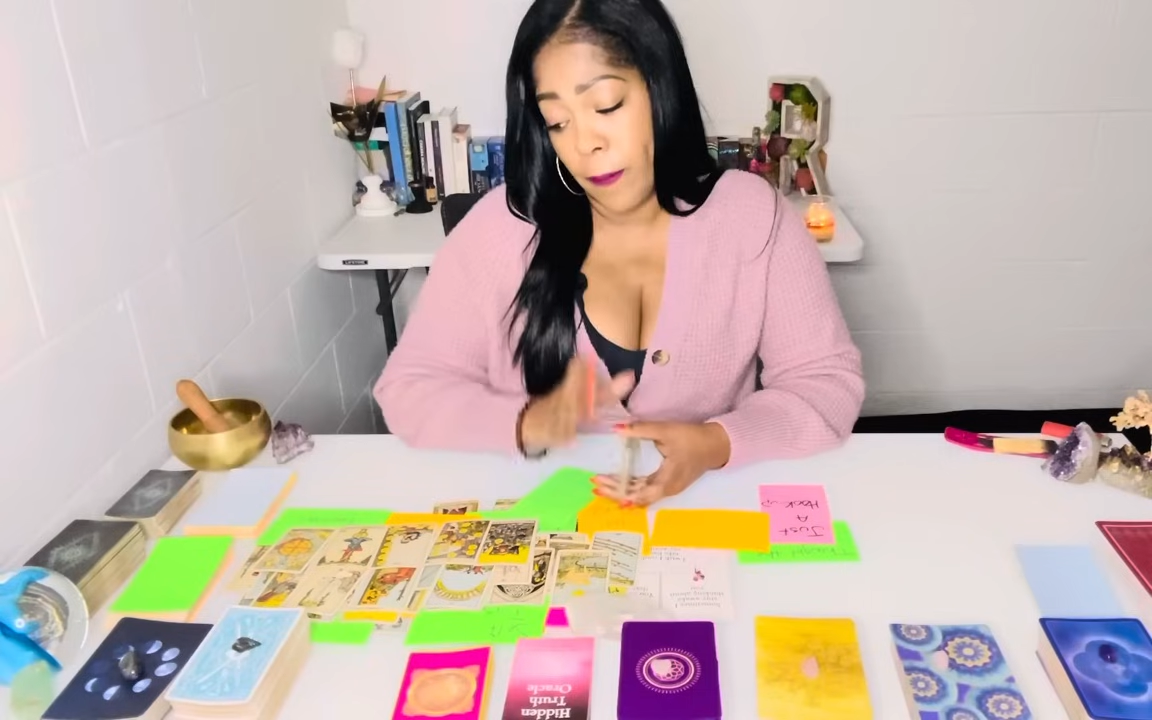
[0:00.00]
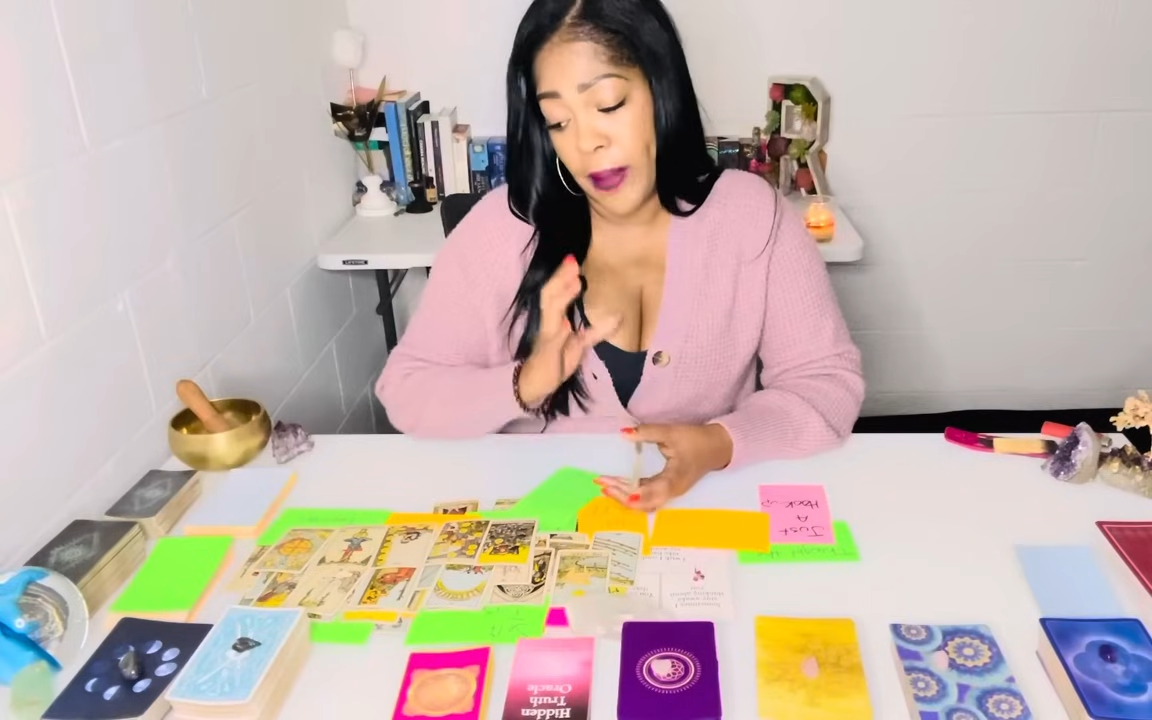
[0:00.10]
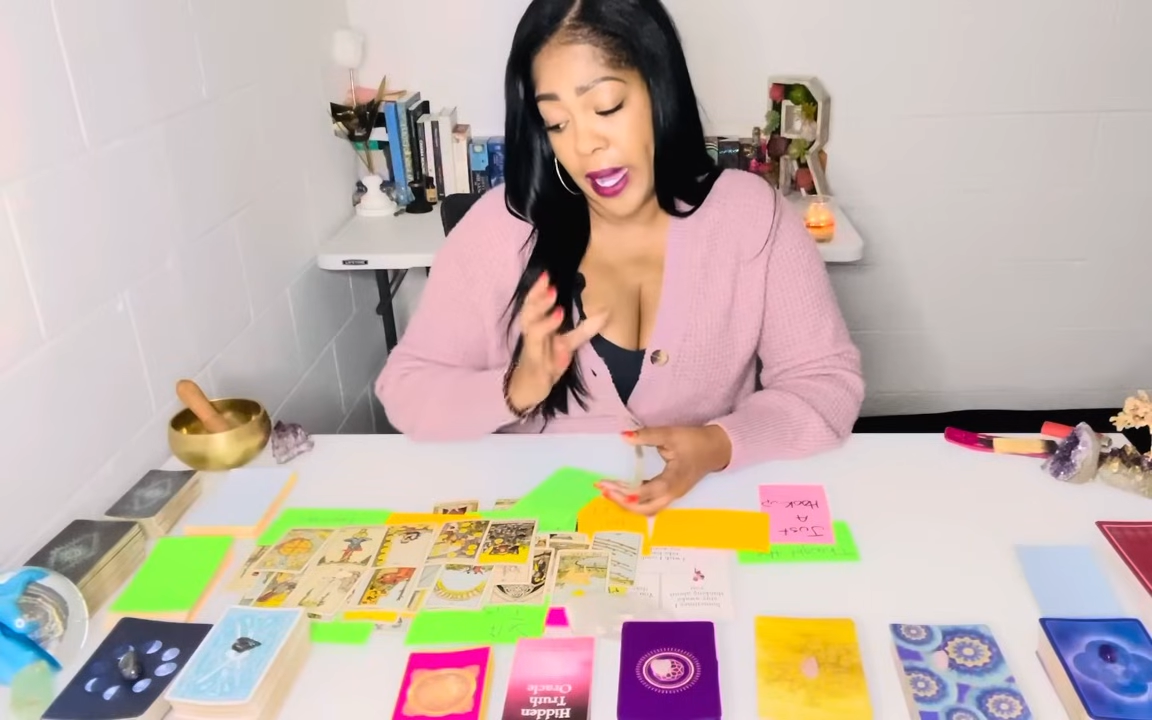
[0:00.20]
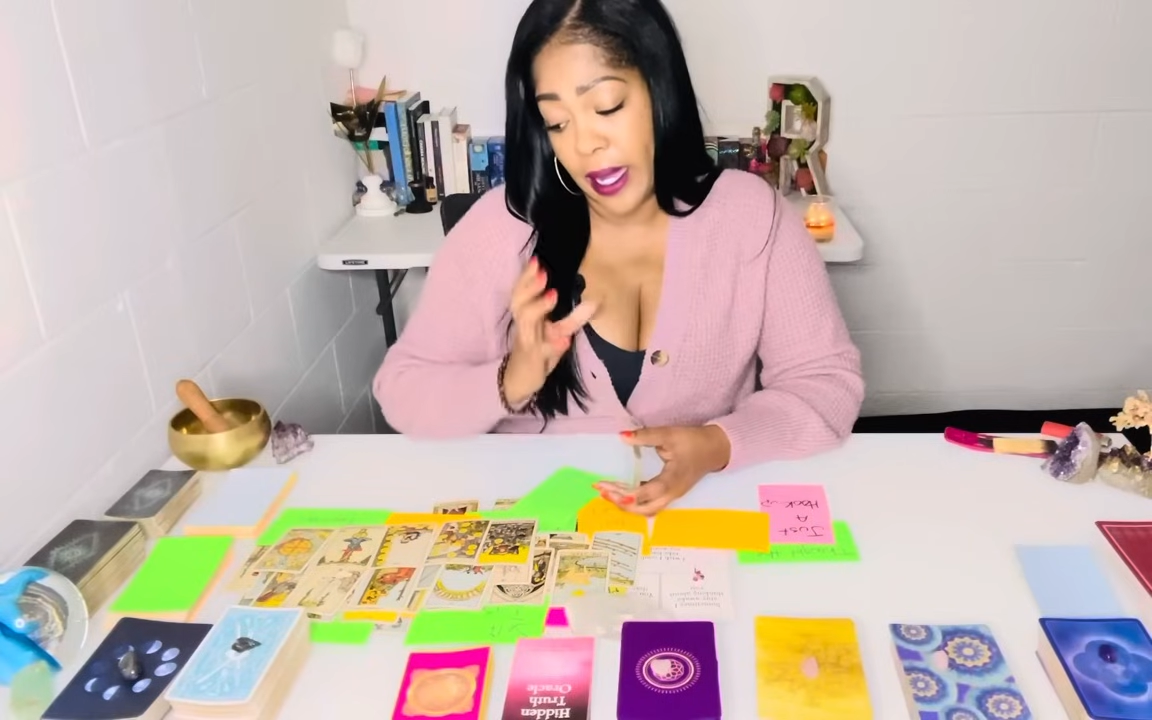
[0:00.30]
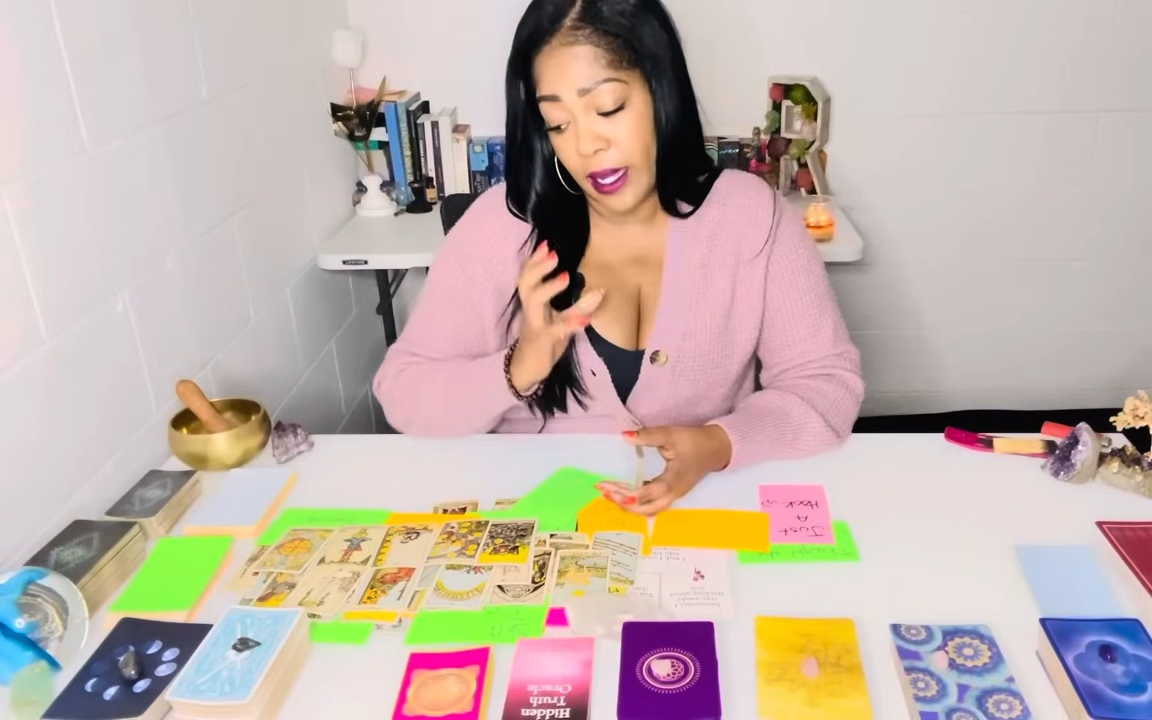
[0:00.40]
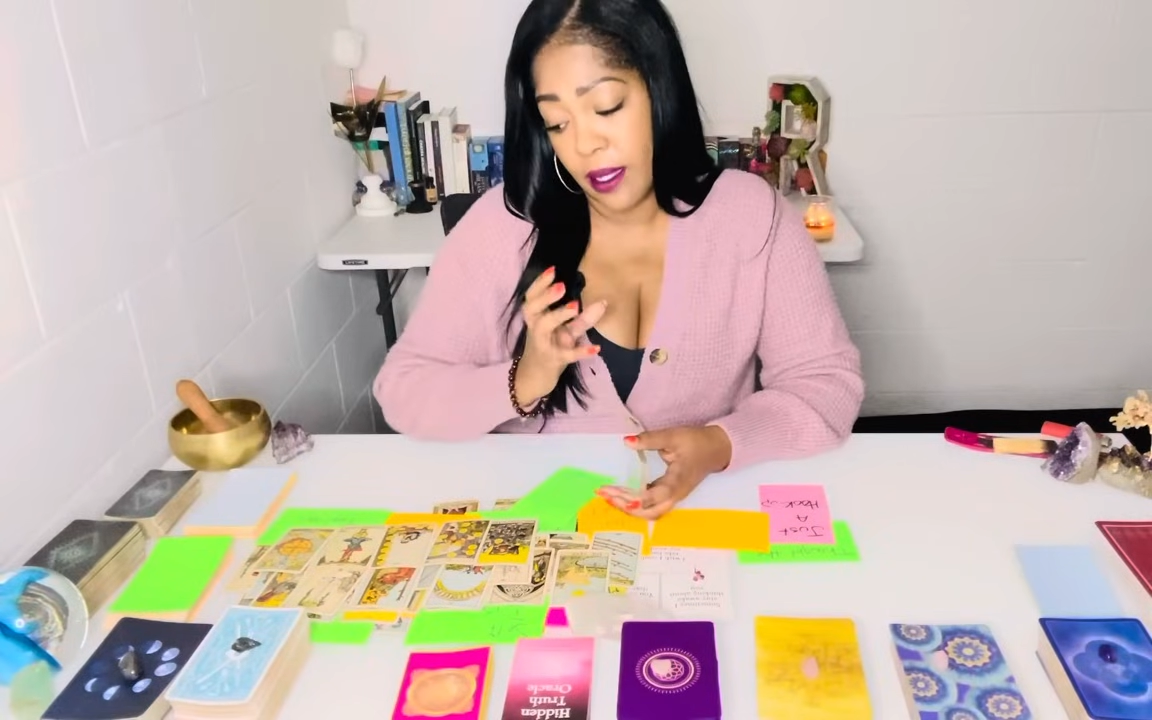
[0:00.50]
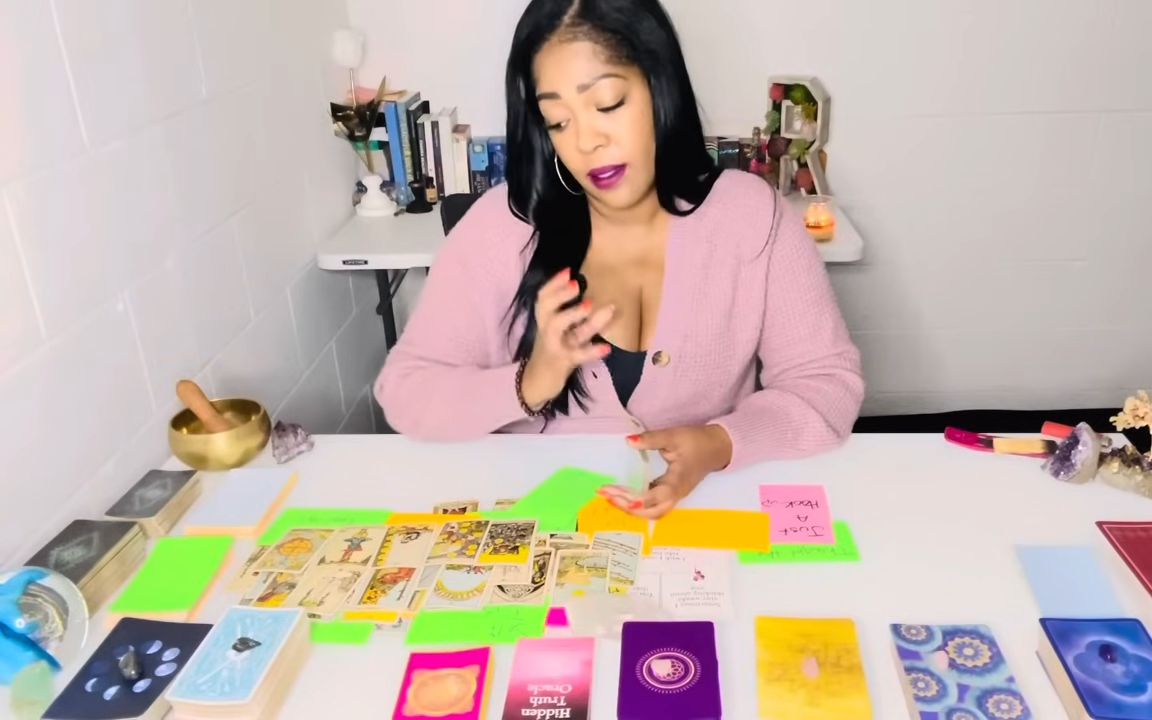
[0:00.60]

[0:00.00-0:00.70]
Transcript: back